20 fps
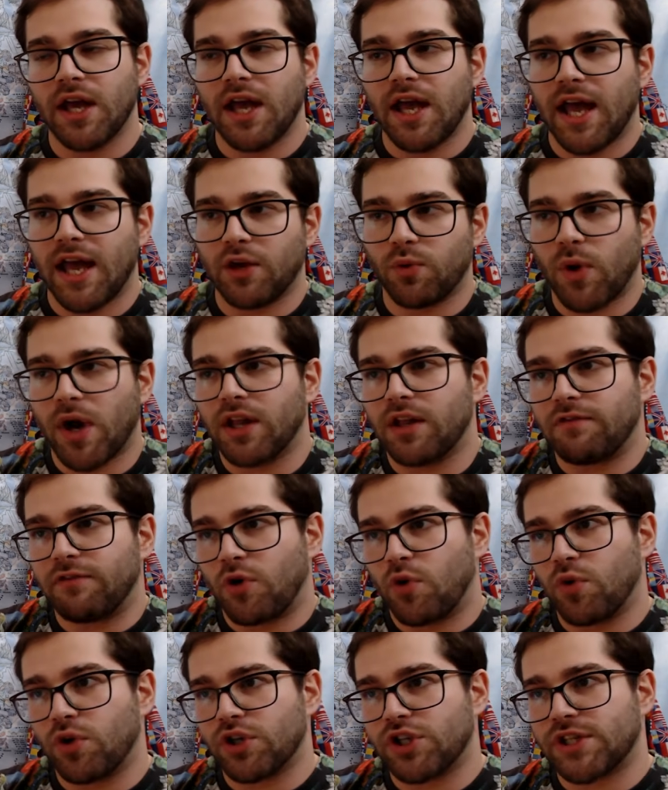And while of
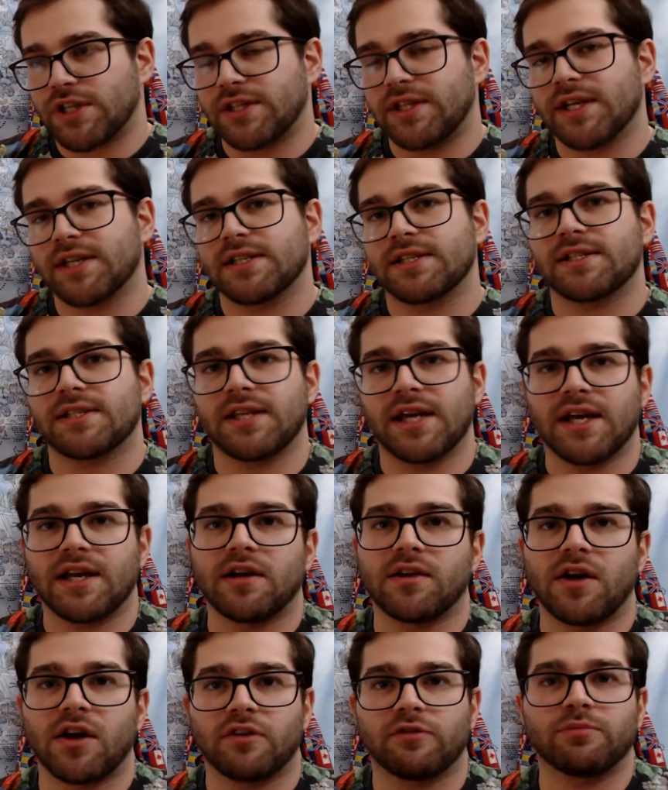course it does take a
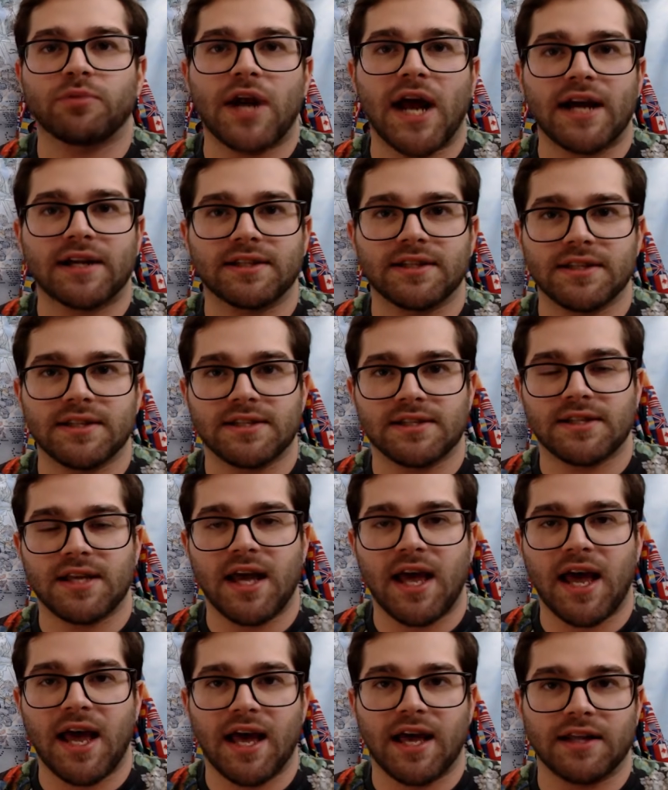lot of practice
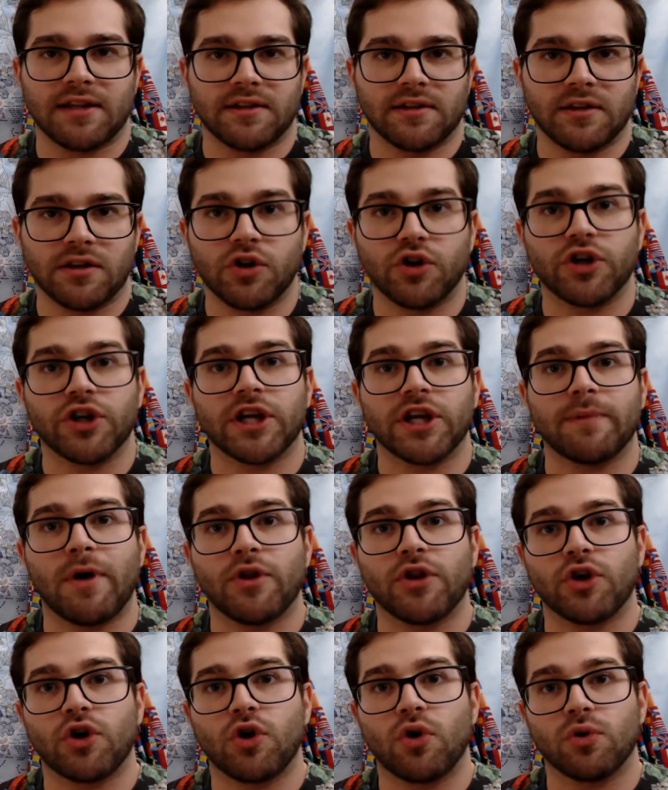and learning about
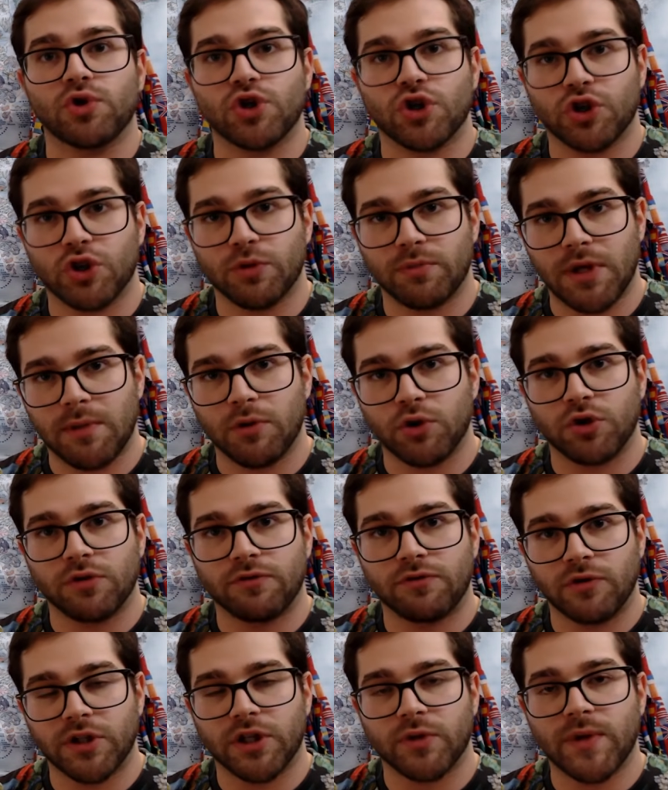the culture to be able to
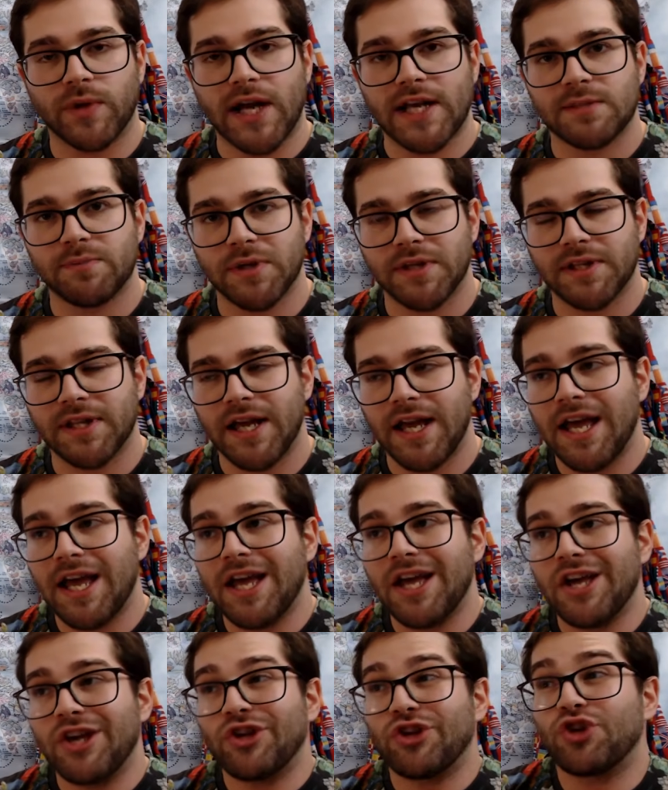fully grasp it,
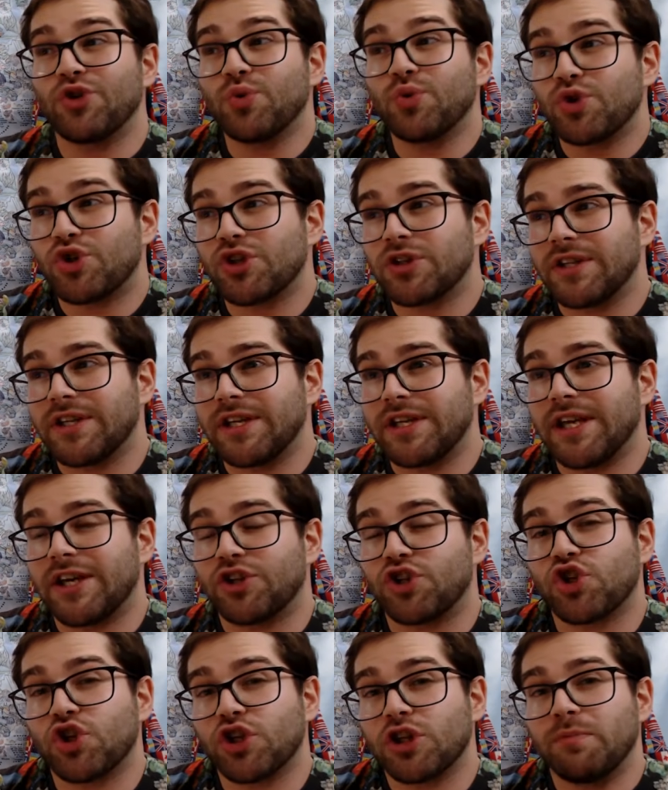usually it
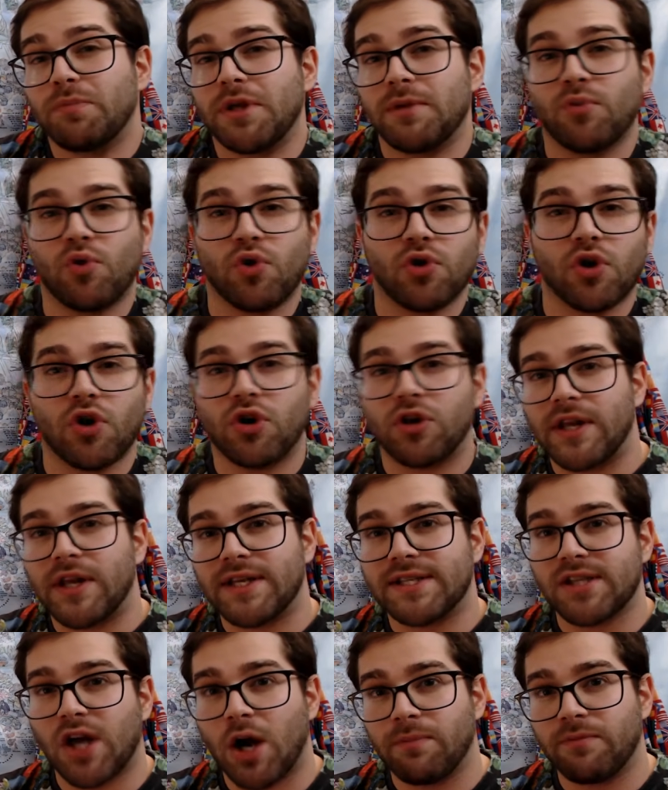should be more or
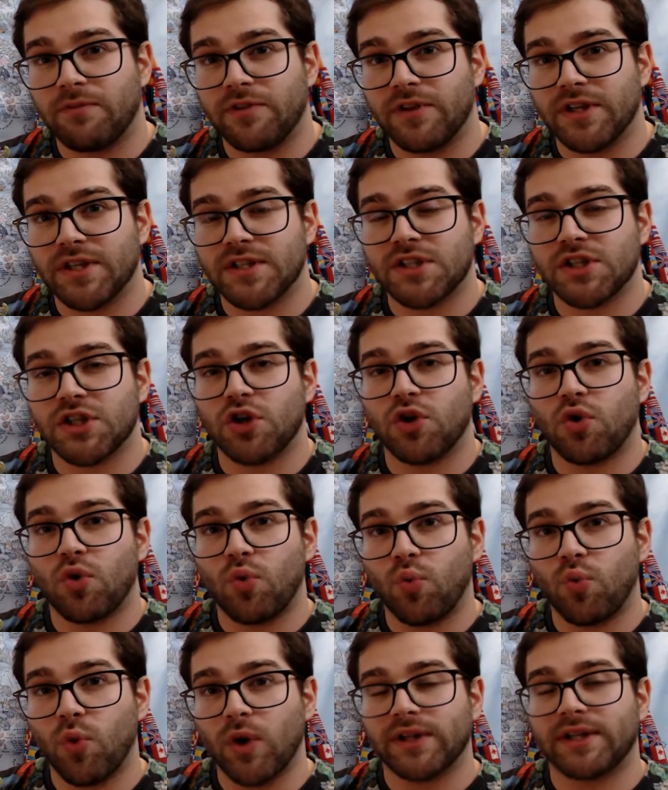less obvious
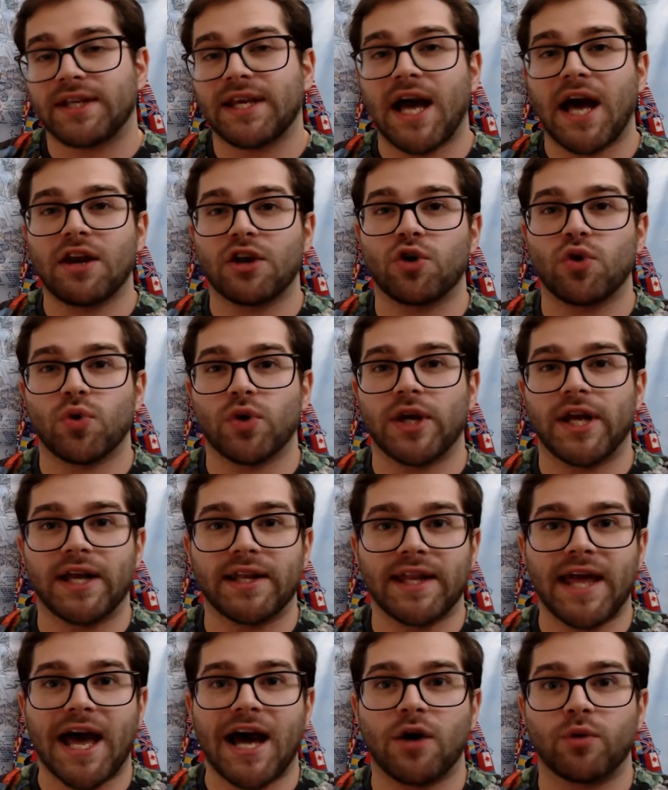what category a
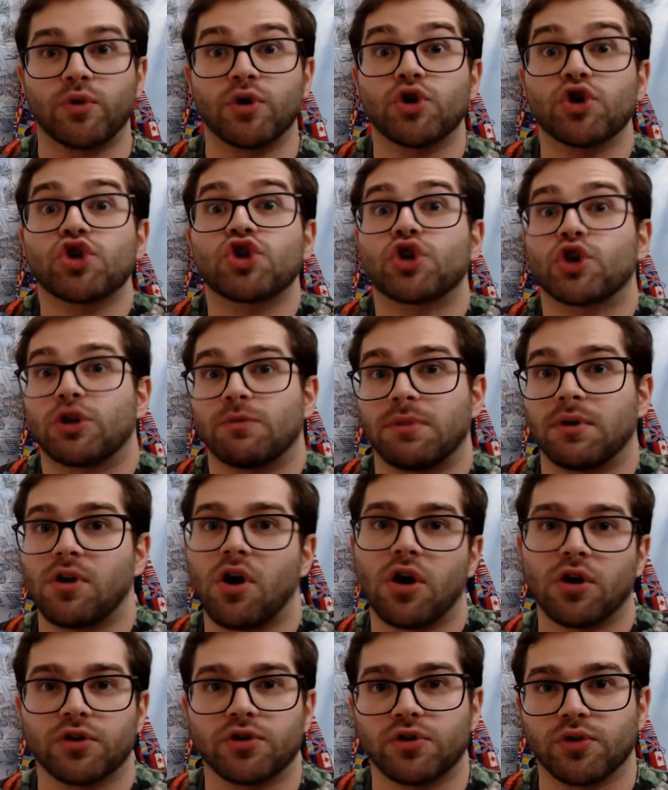noun should
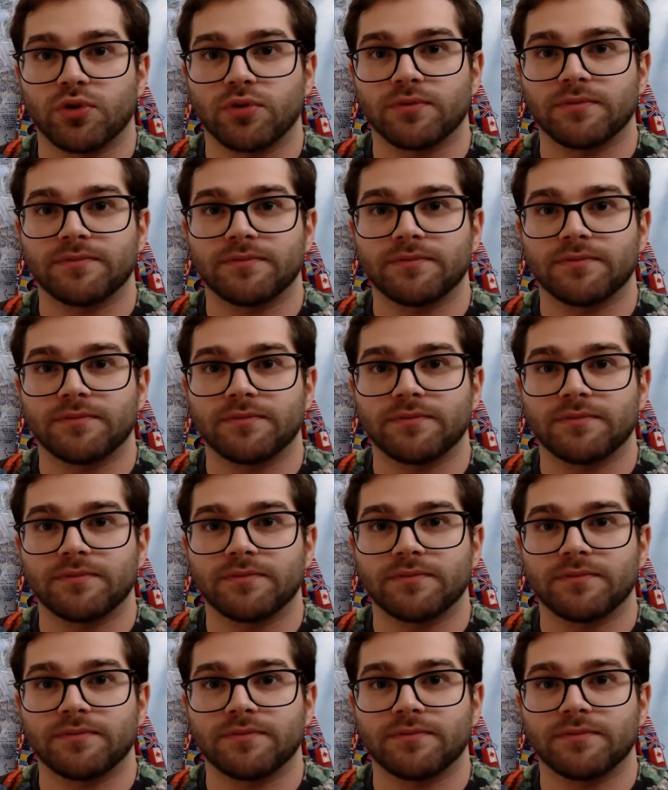belong to.